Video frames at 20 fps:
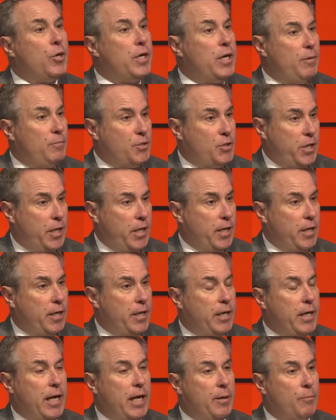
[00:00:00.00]
comes
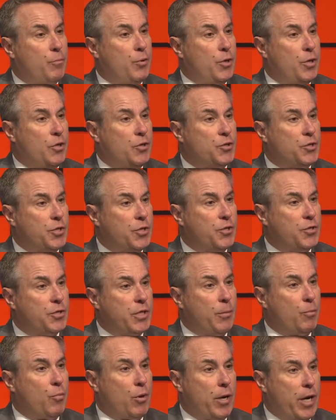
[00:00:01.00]
in and produces
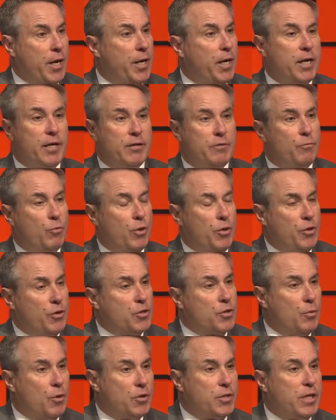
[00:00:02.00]
a product, whether
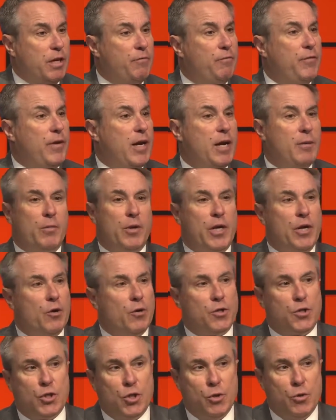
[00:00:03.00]
it's multifamily
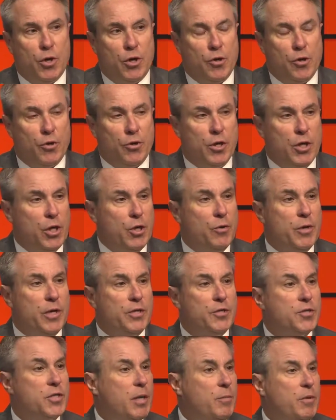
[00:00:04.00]
or two hundred
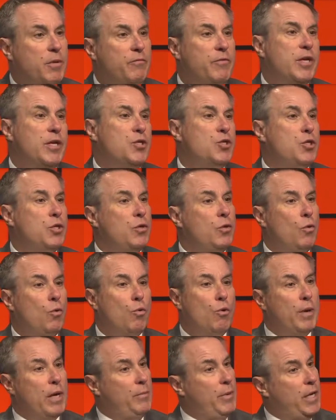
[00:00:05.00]
unit subdivision
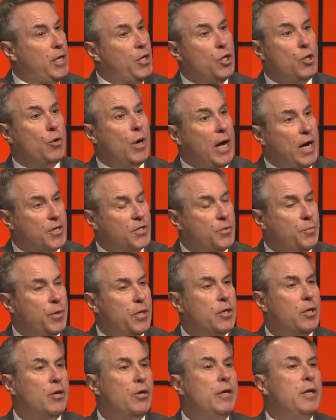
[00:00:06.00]
or maybe a new
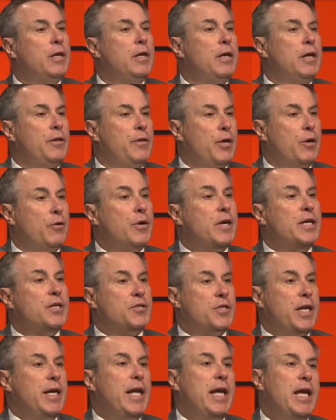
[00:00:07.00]
hospital, there
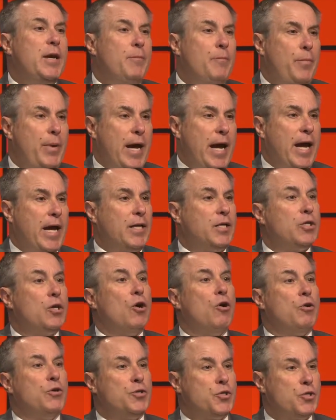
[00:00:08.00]
is an impact
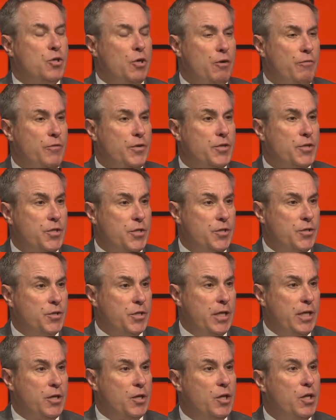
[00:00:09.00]
on
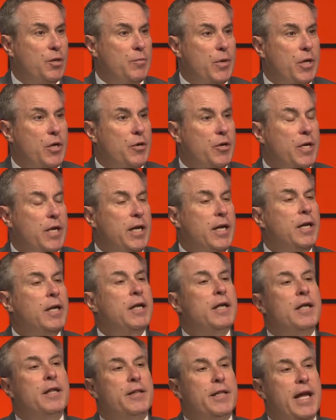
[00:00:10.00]
services in the community.
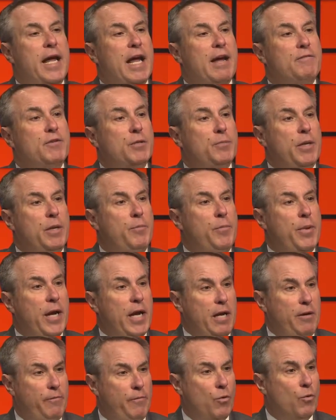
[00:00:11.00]
They have to be
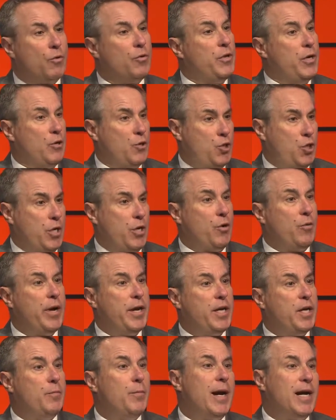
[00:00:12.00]
paid for. They're
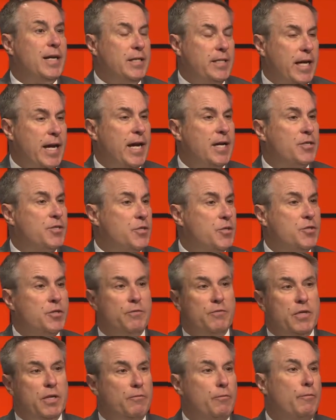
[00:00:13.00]
generated by taxes
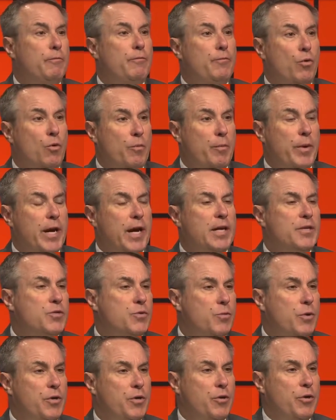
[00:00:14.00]
of different formats,
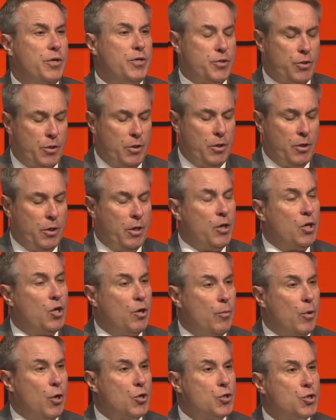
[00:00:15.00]
whether it's
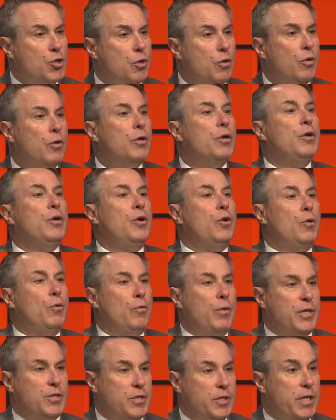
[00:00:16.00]
commercial,
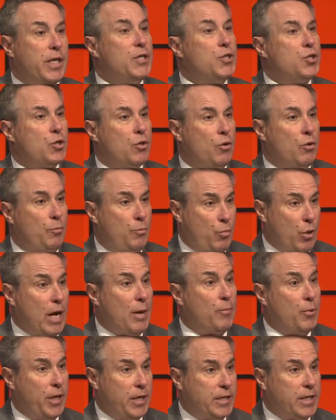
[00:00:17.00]
residential
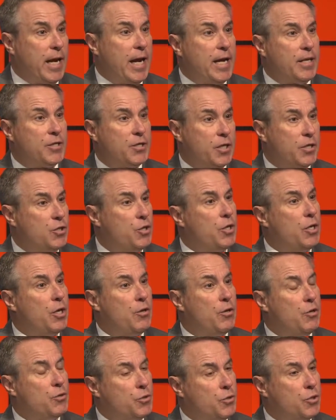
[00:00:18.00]
property tax, because you know
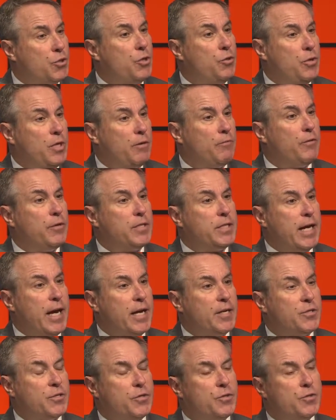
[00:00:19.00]
those are two different
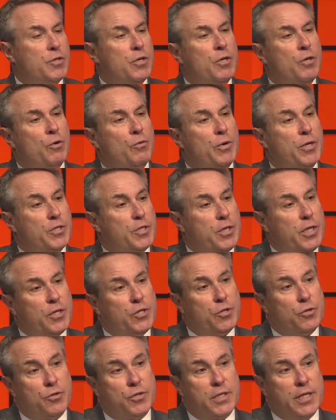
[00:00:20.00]
taxes. Residential's